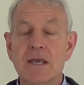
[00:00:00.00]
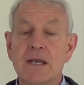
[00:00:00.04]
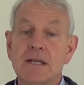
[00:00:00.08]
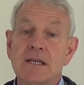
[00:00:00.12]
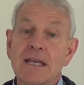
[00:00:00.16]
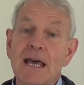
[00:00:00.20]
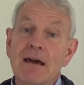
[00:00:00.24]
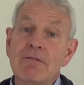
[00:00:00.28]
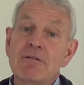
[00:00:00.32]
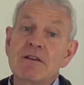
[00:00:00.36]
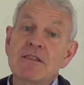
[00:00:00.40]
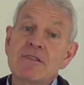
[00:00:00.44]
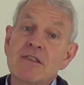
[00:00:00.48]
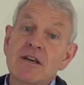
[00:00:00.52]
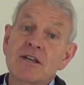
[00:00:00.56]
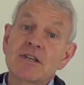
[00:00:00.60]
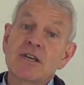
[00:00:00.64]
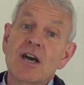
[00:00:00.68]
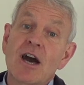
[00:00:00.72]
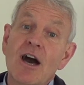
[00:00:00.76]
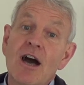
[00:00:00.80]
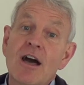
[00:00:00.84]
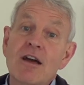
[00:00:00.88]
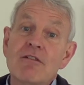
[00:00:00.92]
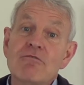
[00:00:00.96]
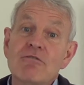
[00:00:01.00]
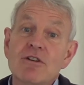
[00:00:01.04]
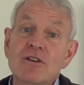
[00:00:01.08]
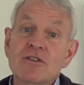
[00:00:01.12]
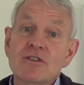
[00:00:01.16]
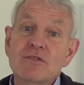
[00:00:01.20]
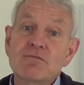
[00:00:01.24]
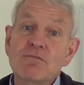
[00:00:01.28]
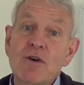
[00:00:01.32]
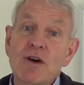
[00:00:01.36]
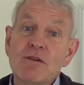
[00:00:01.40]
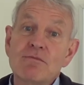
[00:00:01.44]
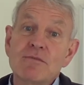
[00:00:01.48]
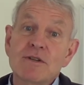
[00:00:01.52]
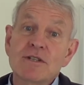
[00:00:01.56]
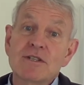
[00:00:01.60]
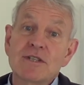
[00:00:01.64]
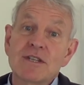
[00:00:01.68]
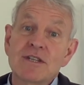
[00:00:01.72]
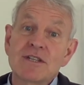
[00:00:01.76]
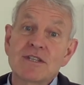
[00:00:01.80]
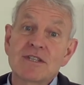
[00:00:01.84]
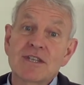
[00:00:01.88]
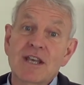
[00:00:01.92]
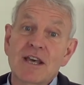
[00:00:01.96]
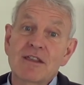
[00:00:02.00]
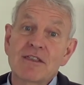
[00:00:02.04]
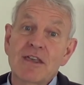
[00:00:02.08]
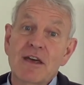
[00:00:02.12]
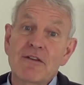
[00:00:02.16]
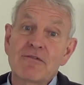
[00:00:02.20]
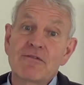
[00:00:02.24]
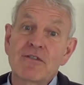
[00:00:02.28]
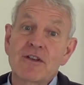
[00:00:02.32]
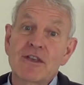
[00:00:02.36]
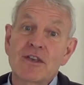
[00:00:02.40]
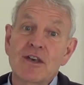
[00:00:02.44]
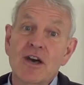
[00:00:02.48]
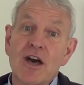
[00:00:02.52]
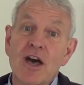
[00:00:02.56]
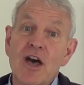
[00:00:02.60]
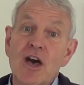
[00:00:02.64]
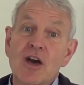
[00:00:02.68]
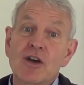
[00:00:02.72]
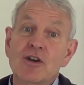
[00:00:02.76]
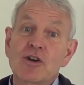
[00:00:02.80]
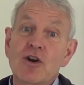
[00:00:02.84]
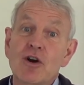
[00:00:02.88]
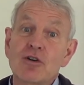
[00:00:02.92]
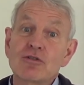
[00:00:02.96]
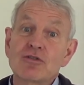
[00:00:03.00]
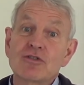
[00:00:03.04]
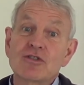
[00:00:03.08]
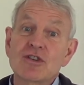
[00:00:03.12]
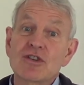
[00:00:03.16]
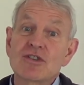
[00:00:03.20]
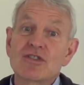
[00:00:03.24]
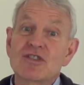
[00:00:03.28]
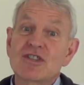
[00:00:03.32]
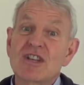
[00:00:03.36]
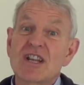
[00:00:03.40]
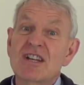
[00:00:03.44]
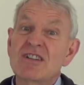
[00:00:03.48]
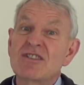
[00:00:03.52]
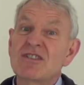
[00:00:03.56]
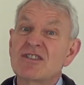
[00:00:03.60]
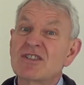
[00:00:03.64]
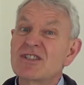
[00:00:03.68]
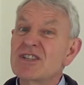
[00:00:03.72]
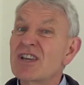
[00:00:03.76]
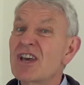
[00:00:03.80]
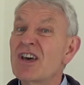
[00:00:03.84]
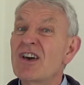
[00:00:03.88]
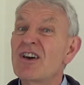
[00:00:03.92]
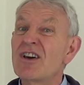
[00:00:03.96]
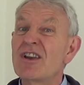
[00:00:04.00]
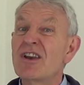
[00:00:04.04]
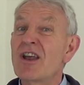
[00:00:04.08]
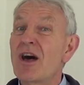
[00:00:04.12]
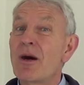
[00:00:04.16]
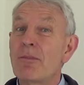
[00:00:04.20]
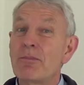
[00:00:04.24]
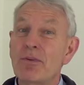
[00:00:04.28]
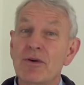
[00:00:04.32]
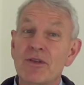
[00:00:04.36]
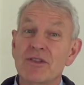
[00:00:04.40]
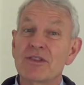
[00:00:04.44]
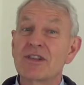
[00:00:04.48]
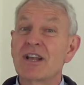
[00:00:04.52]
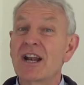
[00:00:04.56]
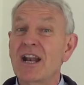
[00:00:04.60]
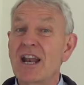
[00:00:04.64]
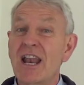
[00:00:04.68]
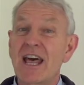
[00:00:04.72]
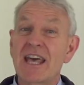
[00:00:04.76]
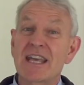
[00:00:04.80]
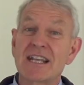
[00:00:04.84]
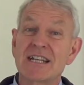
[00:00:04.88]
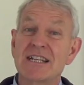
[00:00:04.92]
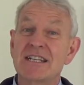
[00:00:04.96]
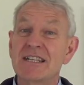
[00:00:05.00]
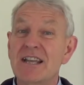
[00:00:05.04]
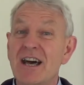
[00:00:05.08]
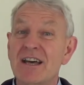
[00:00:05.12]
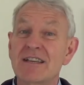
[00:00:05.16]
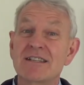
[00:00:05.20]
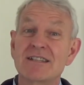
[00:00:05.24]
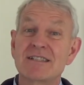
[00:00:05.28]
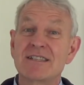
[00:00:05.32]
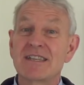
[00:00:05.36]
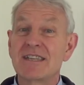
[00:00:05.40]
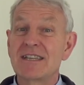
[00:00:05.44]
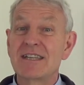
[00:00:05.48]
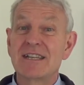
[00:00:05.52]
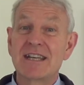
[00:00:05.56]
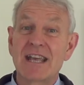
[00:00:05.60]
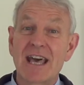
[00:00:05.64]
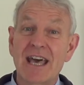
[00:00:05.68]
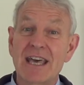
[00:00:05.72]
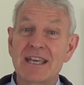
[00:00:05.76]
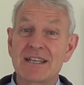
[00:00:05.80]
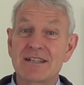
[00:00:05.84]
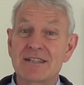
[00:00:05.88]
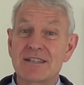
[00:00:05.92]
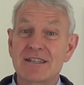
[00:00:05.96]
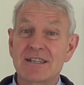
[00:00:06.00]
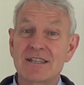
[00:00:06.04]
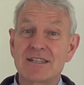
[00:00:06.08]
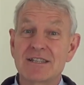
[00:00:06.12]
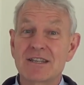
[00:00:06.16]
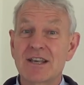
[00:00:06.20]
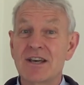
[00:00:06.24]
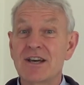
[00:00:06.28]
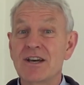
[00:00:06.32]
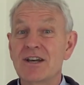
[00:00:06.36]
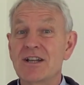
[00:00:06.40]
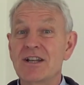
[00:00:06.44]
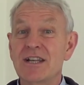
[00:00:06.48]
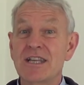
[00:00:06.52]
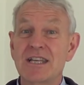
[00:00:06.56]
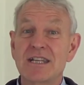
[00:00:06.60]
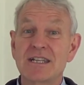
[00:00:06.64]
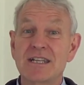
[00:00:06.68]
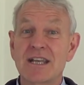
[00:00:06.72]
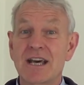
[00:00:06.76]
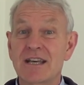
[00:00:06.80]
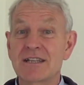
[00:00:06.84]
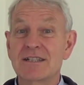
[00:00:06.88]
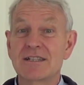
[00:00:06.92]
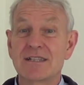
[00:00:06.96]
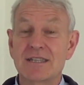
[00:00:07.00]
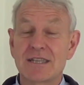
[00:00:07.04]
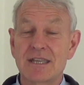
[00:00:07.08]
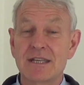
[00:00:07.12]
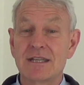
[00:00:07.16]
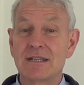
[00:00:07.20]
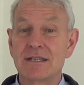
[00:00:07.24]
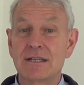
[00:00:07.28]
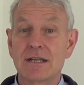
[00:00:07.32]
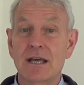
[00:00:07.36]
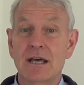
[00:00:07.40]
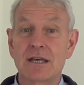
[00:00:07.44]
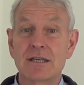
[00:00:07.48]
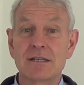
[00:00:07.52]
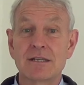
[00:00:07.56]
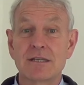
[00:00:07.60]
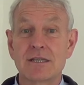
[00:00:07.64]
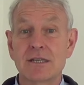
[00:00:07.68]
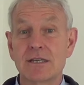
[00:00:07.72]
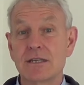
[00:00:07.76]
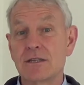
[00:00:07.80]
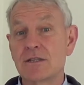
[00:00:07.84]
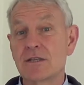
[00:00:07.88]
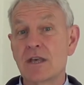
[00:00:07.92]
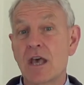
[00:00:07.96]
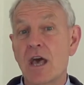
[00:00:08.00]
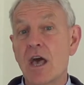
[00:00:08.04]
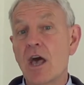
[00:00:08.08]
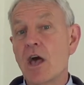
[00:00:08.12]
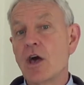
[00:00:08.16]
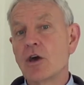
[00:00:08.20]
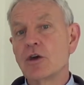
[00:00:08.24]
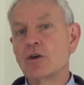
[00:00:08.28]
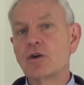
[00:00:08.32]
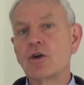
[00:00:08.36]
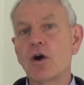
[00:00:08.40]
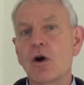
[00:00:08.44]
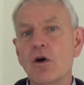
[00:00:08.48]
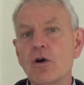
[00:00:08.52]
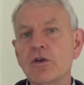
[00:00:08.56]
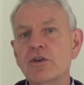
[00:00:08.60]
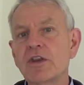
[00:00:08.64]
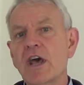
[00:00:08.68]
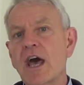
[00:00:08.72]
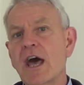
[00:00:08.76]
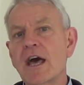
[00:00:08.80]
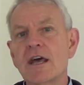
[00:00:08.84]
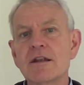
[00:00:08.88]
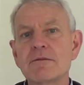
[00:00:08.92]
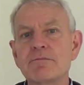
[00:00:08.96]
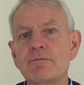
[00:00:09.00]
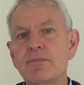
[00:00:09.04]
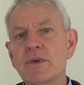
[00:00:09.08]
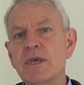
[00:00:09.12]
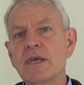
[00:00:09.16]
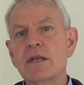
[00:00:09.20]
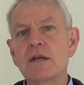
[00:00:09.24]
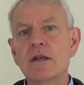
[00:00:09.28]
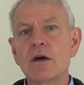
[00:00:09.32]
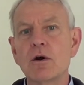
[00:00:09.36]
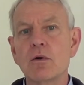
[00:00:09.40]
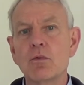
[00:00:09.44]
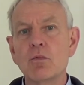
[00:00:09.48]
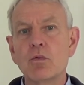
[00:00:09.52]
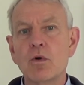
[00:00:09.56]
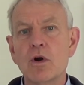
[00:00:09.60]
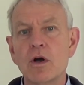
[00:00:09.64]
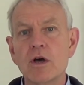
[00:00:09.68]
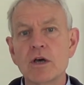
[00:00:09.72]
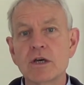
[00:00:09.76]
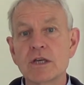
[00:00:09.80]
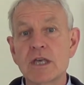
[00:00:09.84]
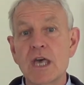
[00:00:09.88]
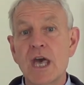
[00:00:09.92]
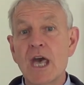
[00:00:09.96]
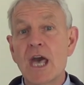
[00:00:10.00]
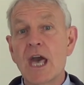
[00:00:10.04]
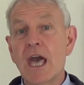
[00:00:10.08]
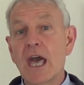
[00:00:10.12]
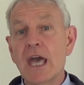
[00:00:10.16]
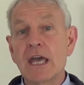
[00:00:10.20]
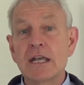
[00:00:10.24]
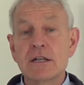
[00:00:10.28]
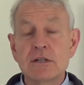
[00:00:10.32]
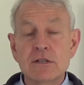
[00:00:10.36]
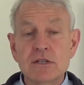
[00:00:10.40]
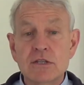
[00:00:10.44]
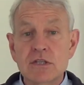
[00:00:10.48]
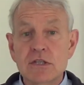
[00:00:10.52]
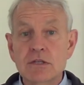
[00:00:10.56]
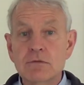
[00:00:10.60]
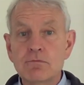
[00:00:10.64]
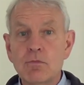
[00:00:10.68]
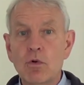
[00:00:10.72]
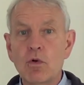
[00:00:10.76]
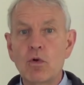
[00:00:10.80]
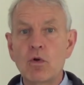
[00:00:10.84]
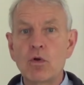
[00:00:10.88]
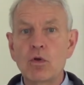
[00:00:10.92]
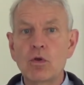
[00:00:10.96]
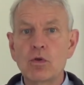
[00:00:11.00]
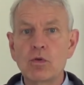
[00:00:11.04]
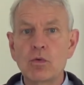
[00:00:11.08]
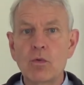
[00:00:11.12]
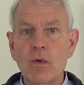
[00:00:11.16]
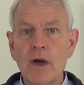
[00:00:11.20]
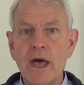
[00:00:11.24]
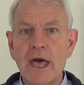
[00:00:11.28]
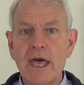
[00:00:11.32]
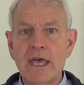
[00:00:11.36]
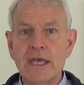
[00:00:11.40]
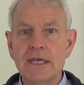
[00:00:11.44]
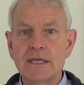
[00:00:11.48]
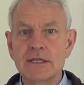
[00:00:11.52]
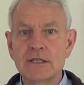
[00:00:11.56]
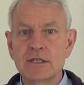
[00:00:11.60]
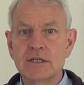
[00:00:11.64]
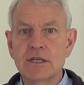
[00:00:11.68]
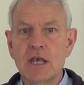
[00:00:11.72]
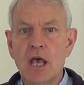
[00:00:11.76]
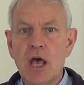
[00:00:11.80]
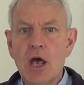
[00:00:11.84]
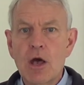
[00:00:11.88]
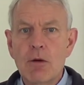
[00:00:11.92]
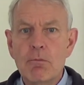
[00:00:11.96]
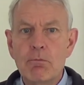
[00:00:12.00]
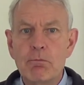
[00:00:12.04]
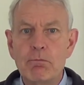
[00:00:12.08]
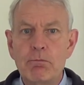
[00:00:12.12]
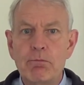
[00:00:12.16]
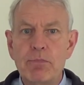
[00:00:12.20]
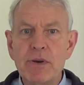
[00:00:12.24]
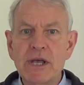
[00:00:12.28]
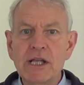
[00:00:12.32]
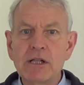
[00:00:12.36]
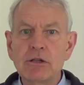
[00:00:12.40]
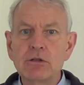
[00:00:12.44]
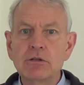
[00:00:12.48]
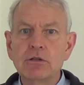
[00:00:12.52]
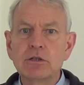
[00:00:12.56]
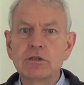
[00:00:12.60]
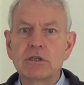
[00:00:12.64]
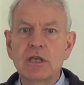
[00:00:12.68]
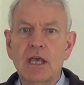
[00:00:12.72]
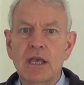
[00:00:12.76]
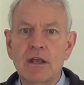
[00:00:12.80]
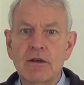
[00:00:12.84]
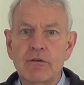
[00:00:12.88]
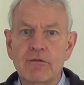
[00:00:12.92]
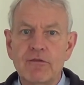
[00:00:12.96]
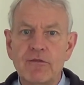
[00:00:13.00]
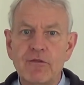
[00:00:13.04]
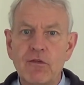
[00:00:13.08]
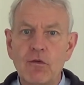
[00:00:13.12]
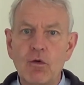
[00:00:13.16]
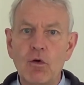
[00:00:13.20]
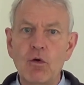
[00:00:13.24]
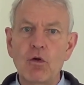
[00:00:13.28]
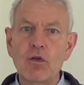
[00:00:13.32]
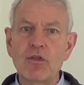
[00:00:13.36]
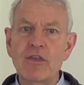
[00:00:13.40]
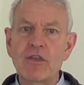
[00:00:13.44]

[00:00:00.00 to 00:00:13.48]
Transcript: Now, in the kairos moment in South Africa, God just didn't turn up at the late 1980s, early 1990s. God had been at work in small ways, building for